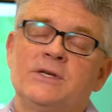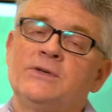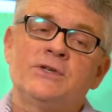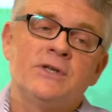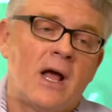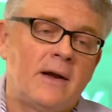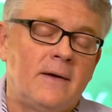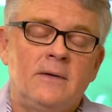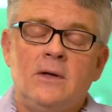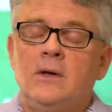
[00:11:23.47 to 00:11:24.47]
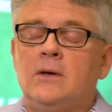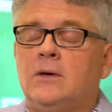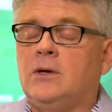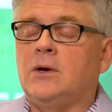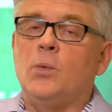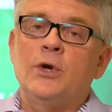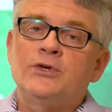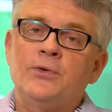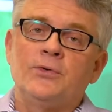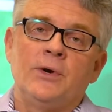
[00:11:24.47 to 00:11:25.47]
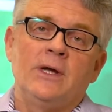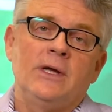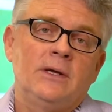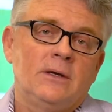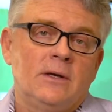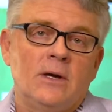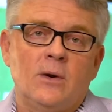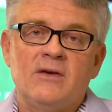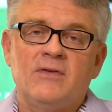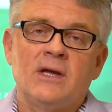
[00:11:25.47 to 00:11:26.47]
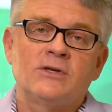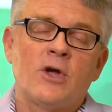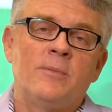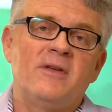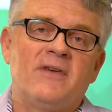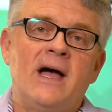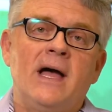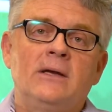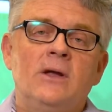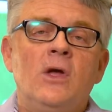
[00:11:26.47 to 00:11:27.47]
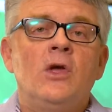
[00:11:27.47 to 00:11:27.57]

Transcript: This is not a, 1, 2, 3, everything's going to be fine.